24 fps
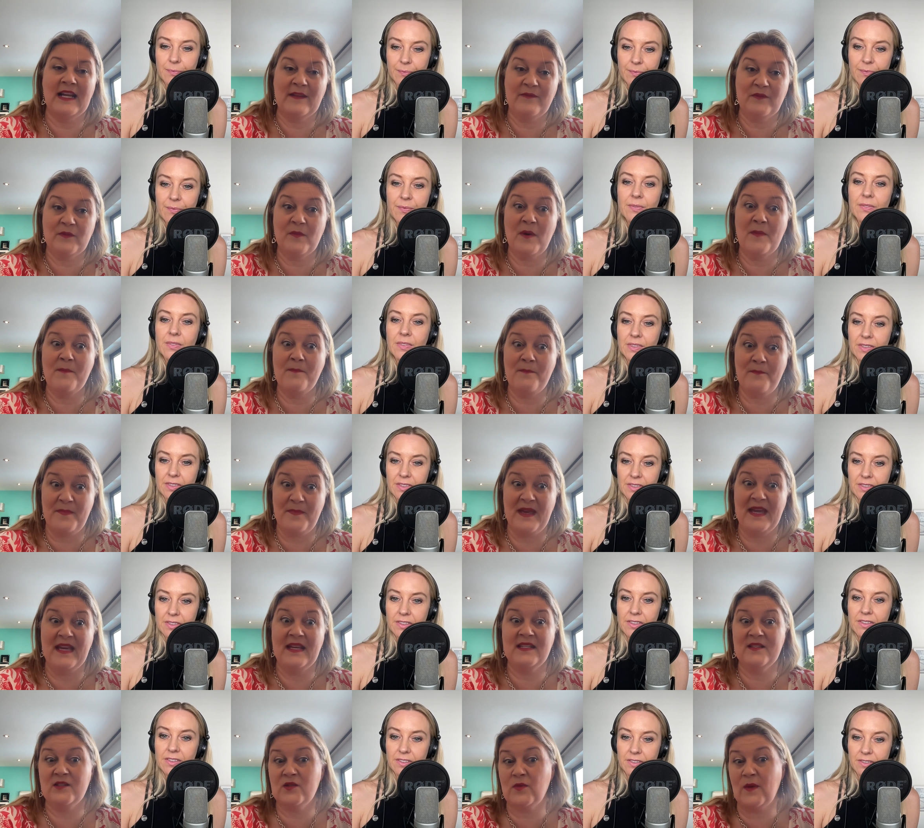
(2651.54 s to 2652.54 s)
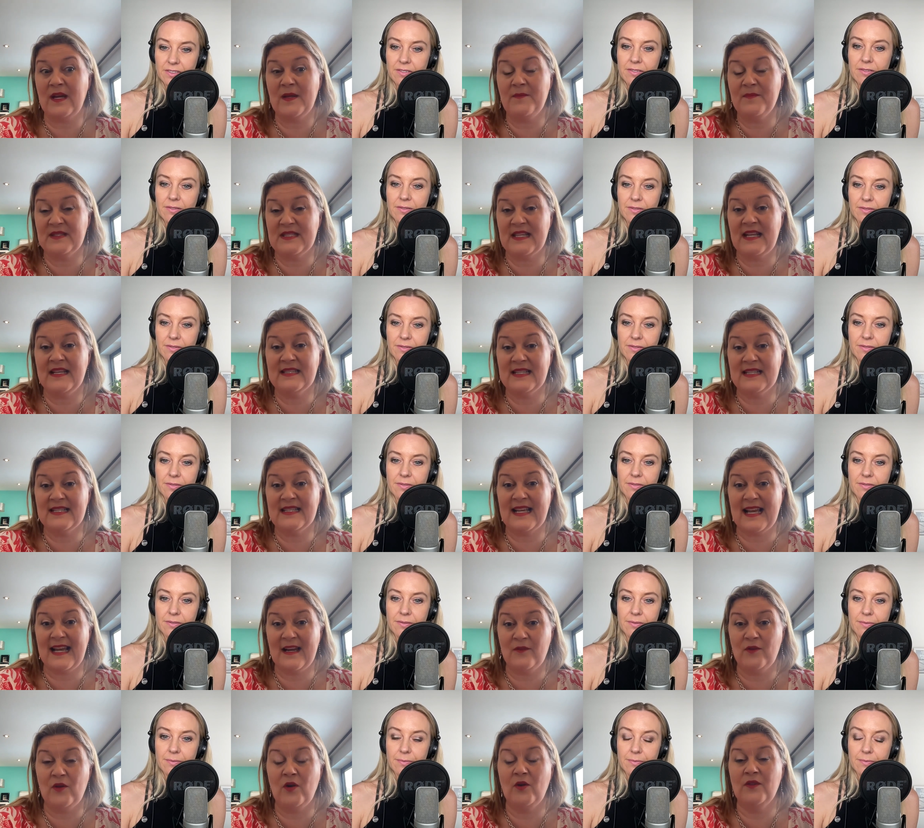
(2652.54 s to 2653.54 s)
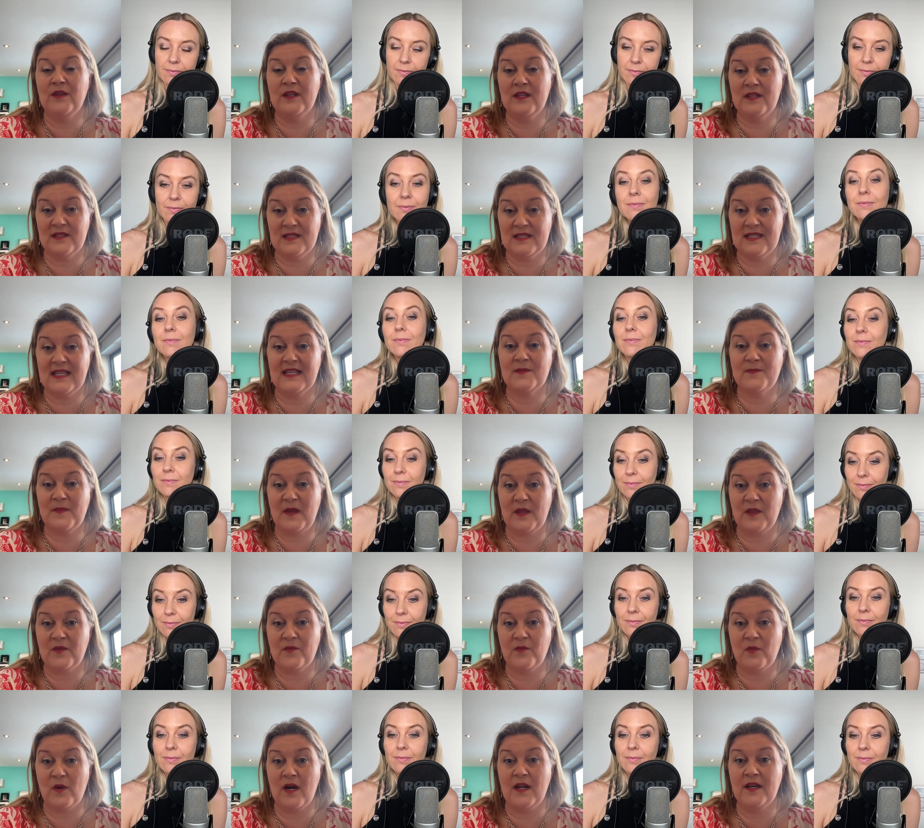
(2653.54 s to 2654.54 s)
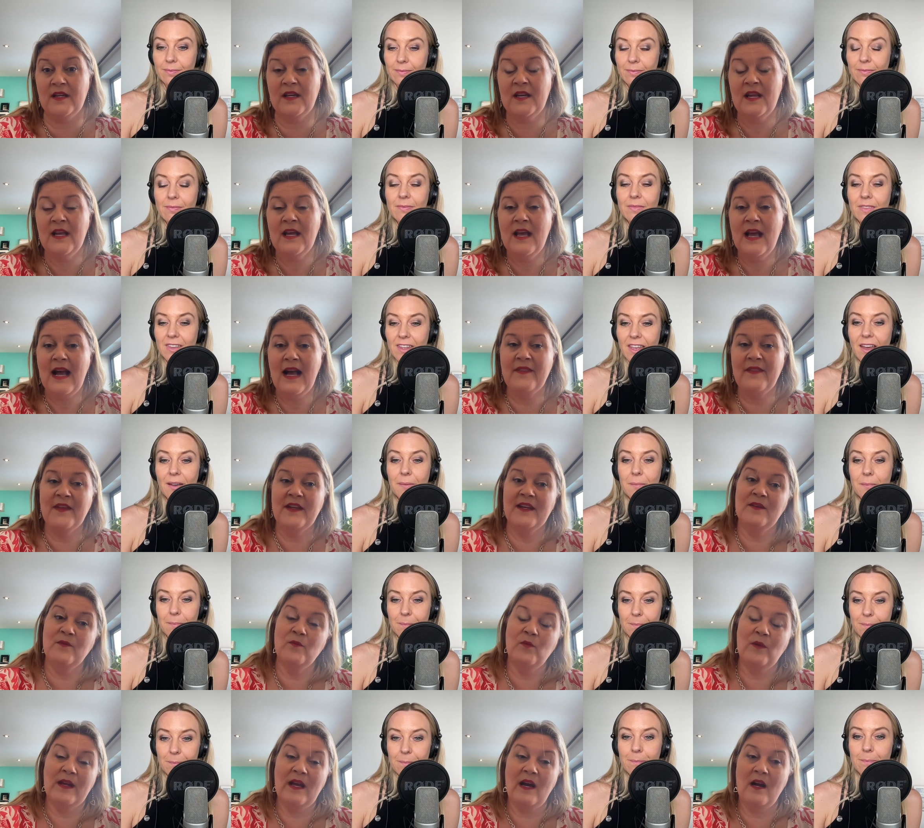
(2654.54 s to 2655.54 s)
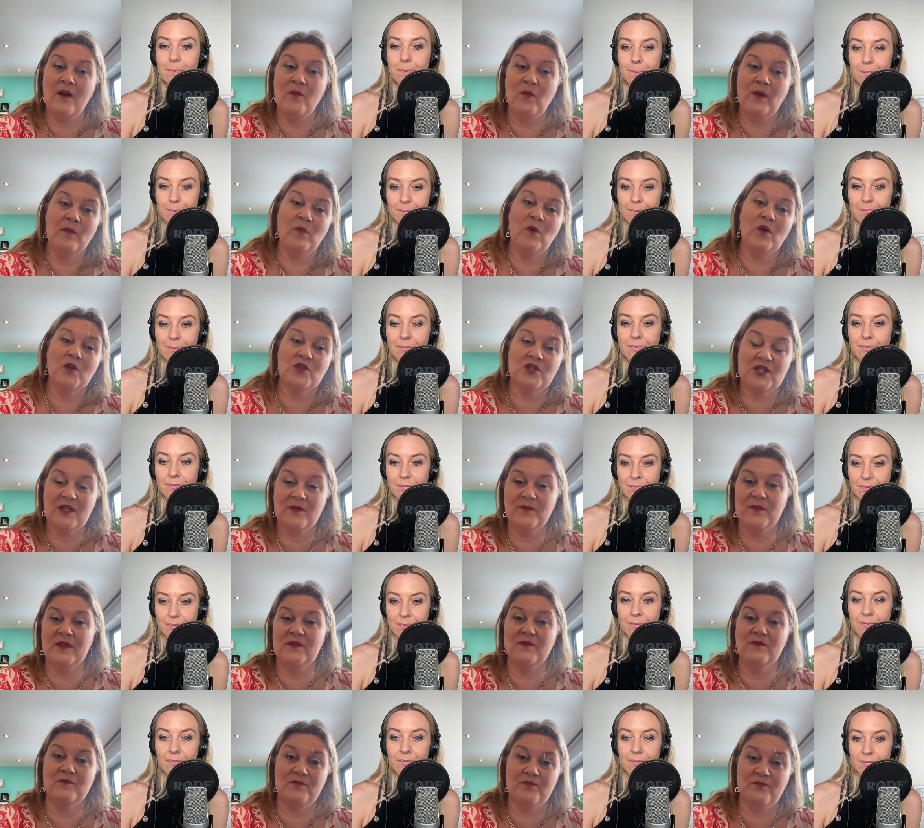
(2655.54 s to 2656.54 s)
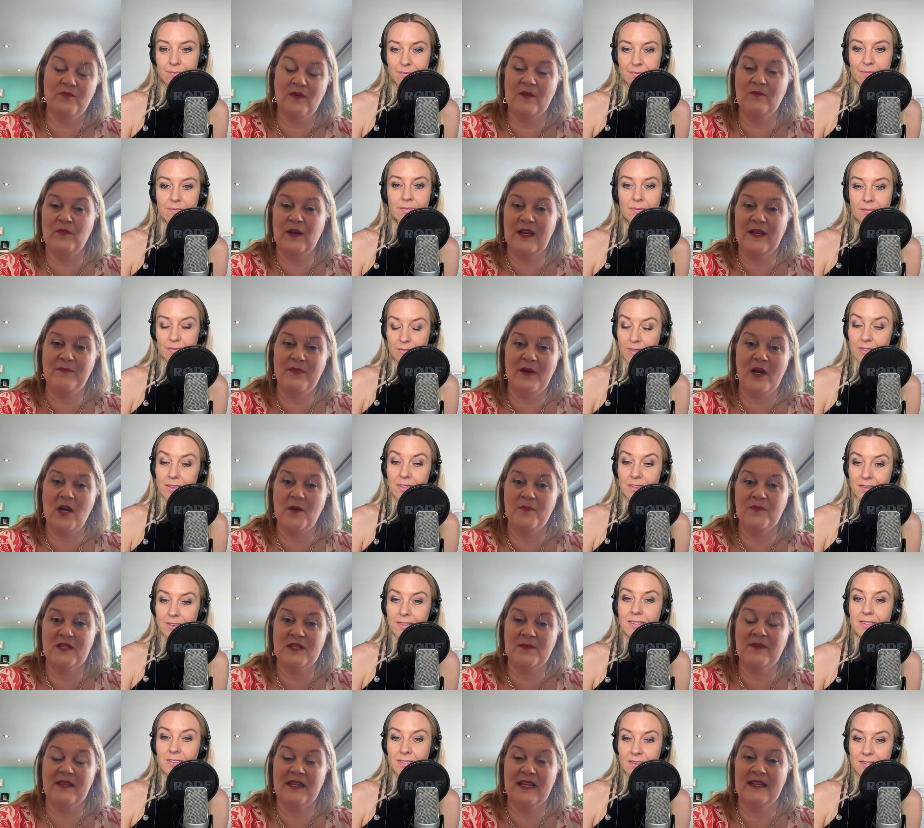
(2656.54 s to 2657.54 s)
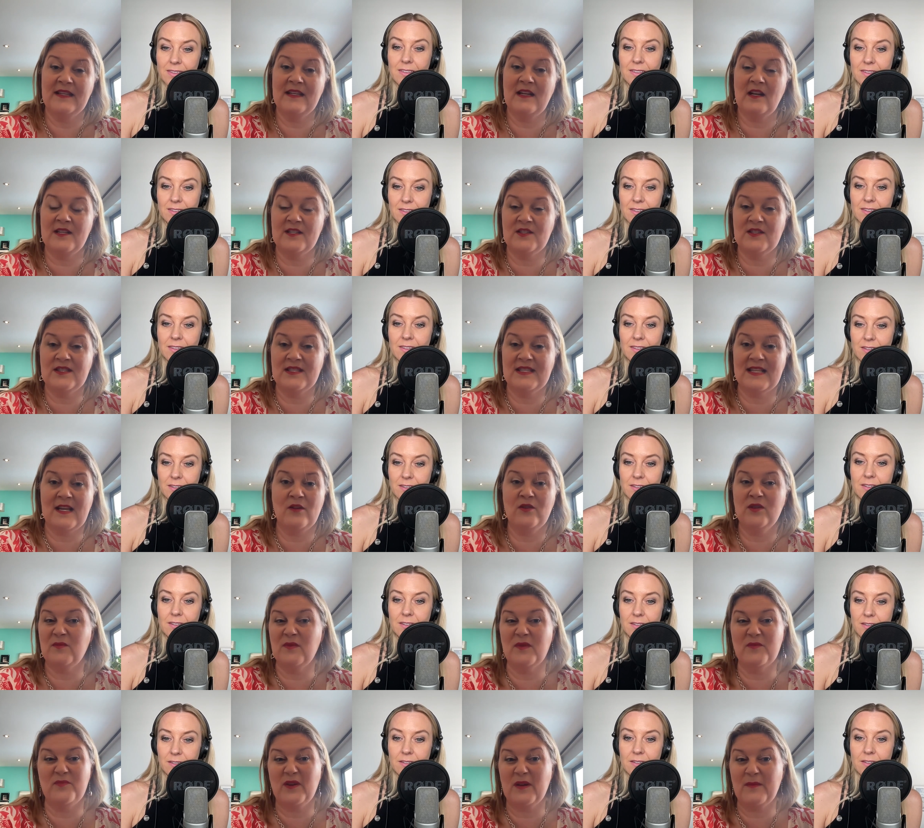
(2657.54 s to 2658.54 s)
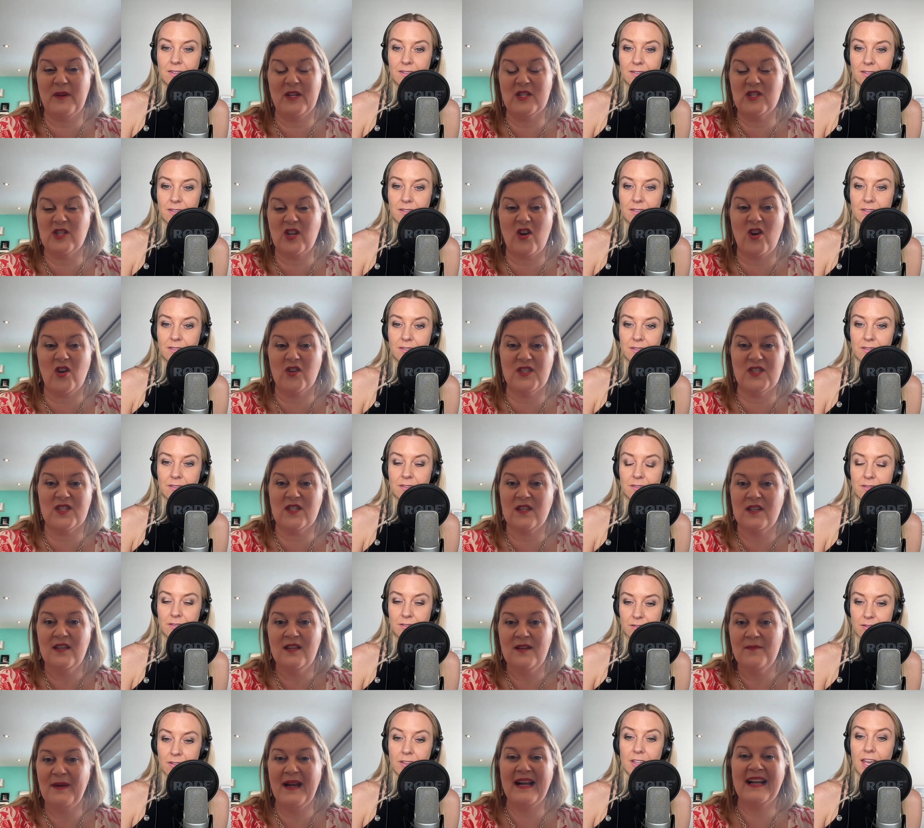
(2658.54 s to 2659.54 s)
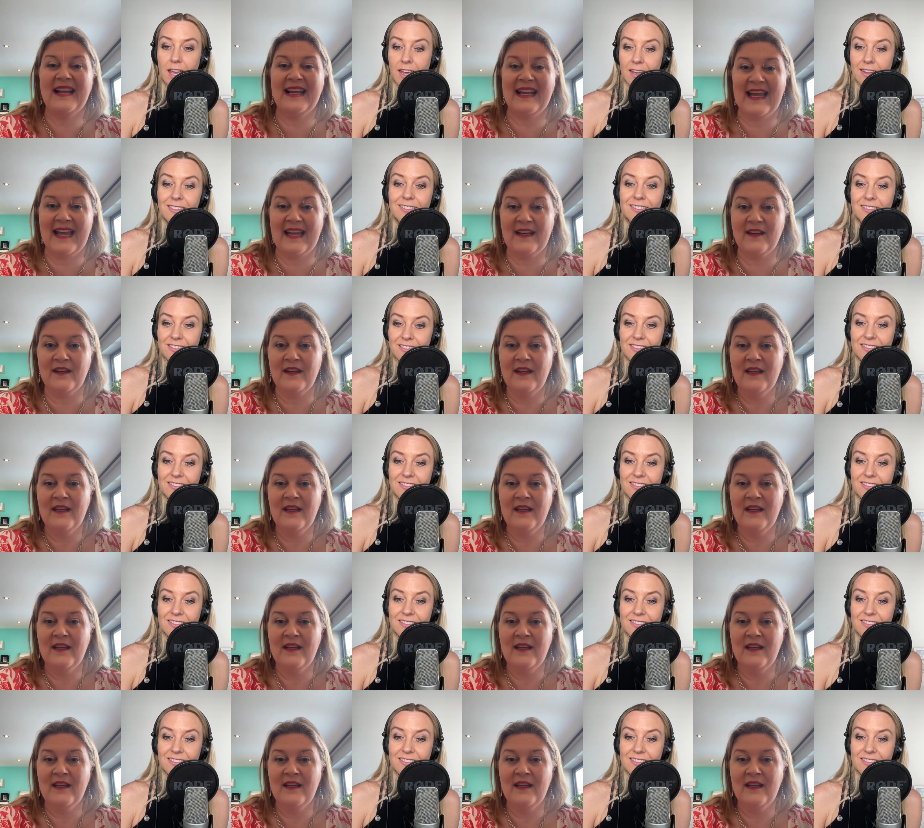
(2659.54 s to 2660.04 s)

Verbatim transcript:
Speaker 1: them a big twenty percent discount on the six month one, and then we I, uh, we wash them and re- repurpose them, and then I sell them at pretty much cost back yeah. again.